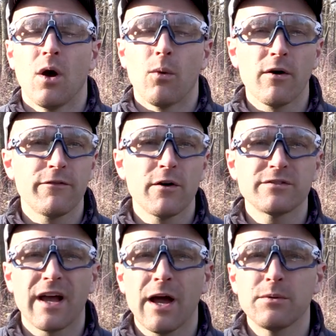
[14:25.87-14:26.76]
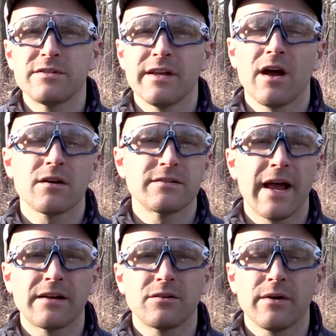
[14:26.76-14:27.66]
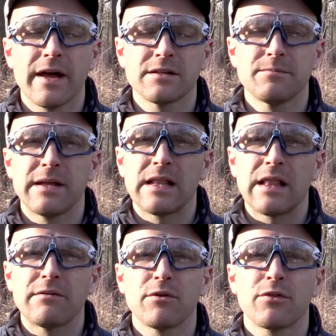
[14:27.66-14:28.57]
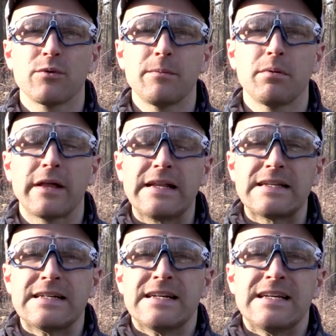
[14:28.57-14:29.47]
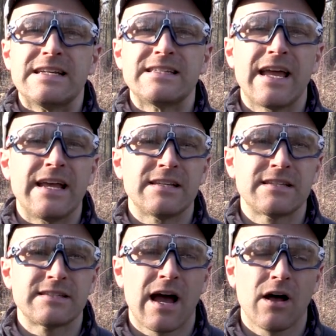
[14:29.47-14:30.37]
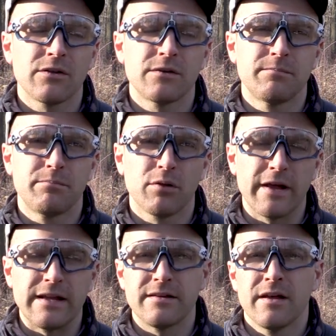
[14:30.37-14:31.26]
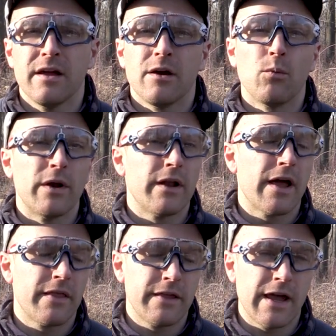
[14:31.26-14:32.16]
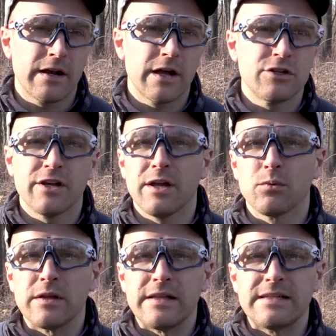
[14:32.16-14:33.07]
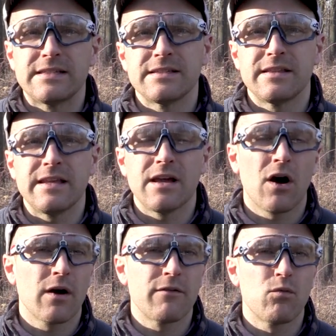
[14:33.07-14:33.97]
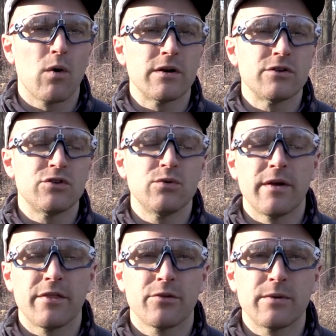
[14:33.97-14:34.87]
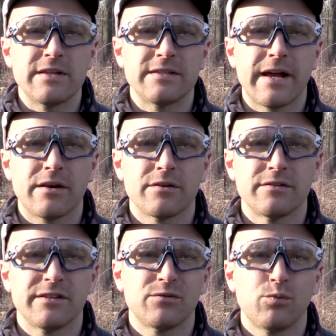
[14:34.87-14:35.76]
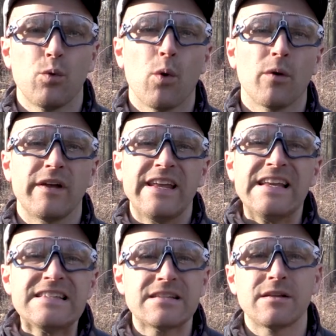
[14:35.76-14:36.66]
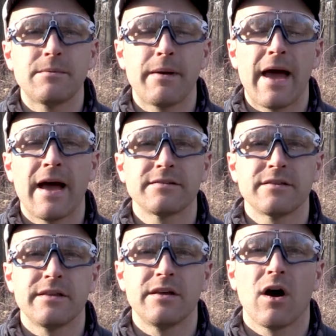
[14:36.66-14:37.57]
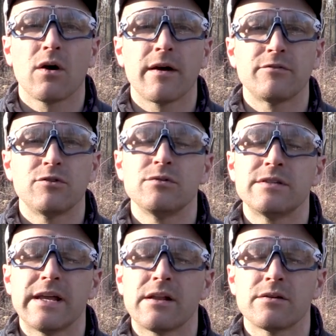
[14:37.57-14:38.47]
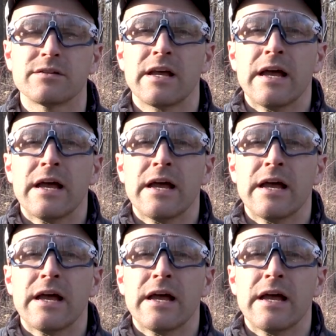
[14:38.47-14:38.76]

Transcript: Well, folks, I would say our Tactical X-Men Level 3 plate is a solid plate. When the NIJ releases the RF1, 2, and 3 standards, this will easily pass the RF2 standards.